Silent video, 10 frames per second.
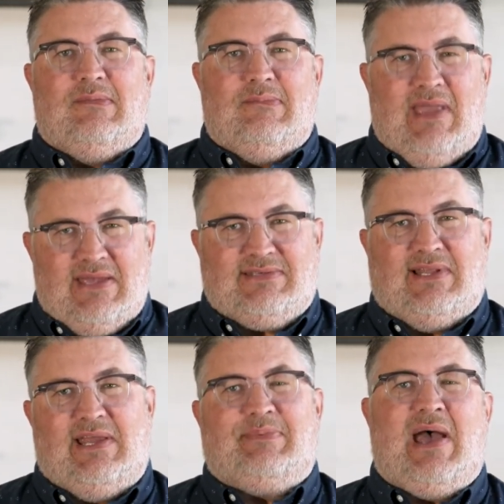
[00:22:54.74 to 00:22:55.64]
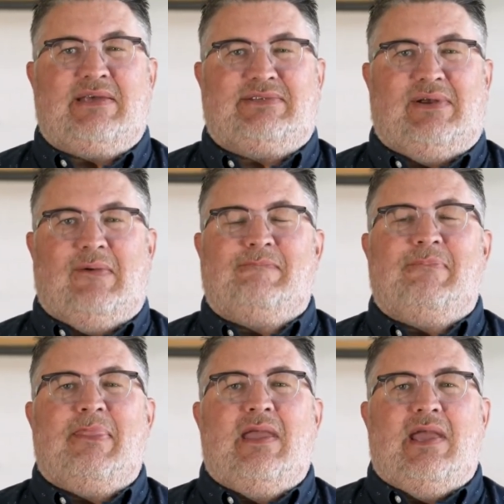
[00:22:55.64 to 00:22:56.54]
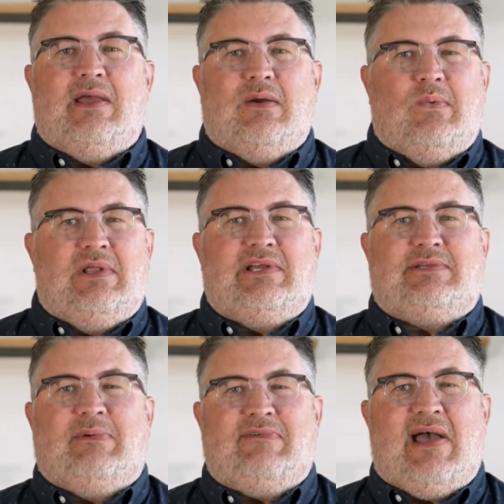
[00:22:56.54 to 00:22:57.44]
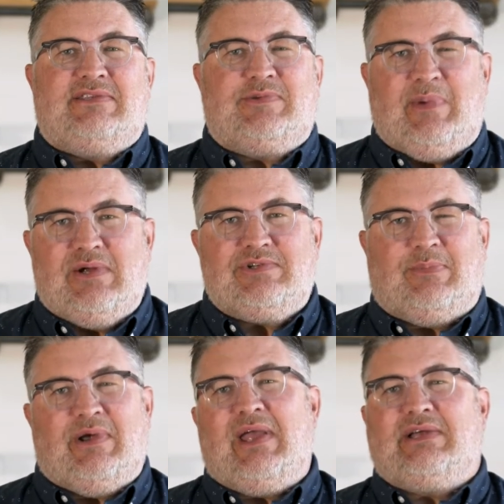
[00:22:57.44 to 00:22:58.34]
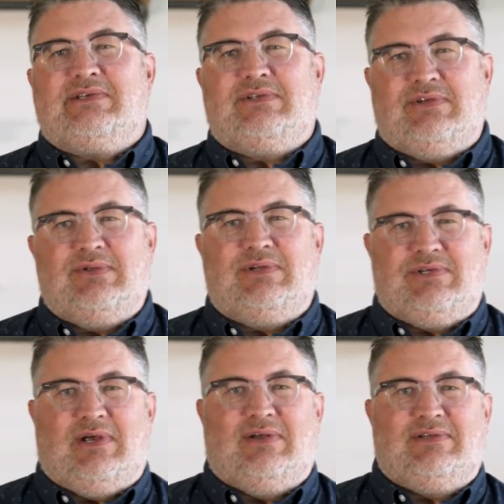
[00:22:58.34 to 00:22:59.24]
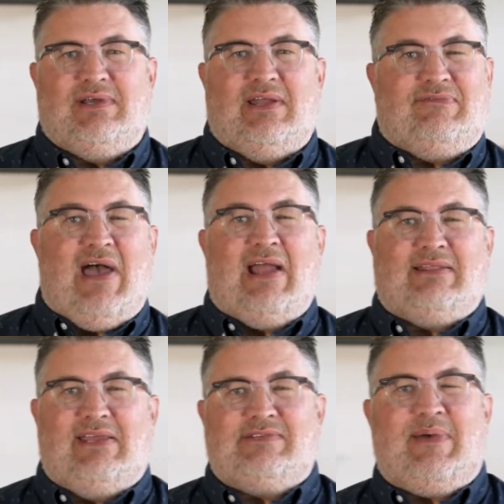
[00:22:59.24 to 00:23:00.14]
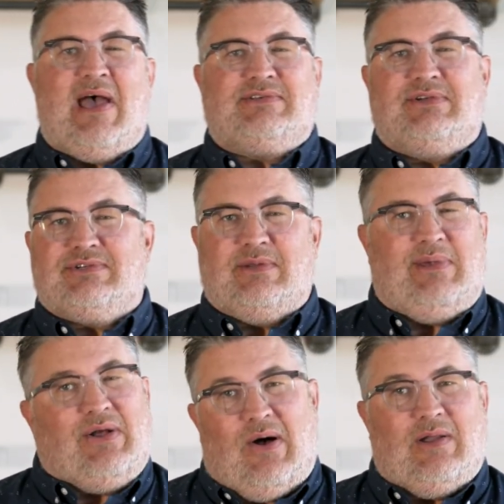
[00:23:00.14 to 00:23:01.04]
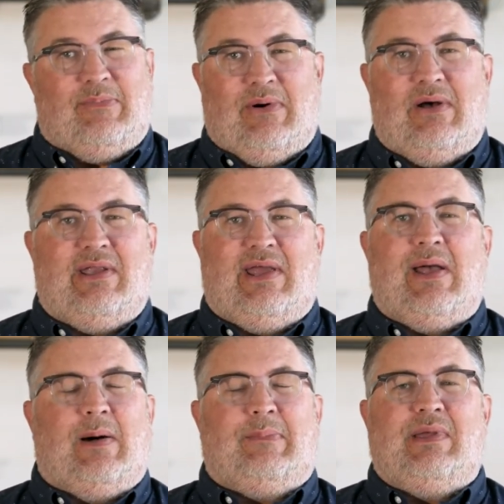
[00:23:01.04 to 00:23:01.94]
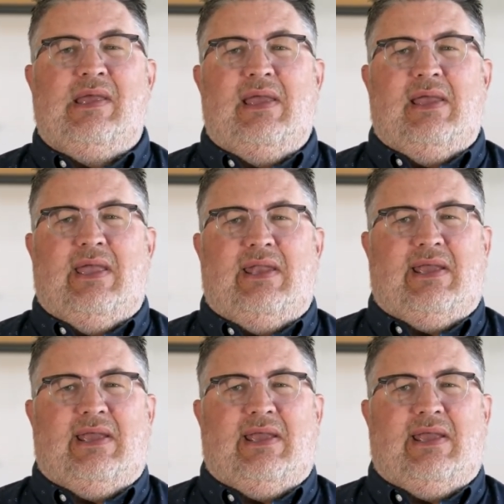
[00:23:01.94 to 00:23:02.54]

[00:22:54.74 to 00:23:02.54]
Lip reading: me as the lead pastor, and are willing to provide spiritual protection to the church. In fact, these pastors could be called upon to help in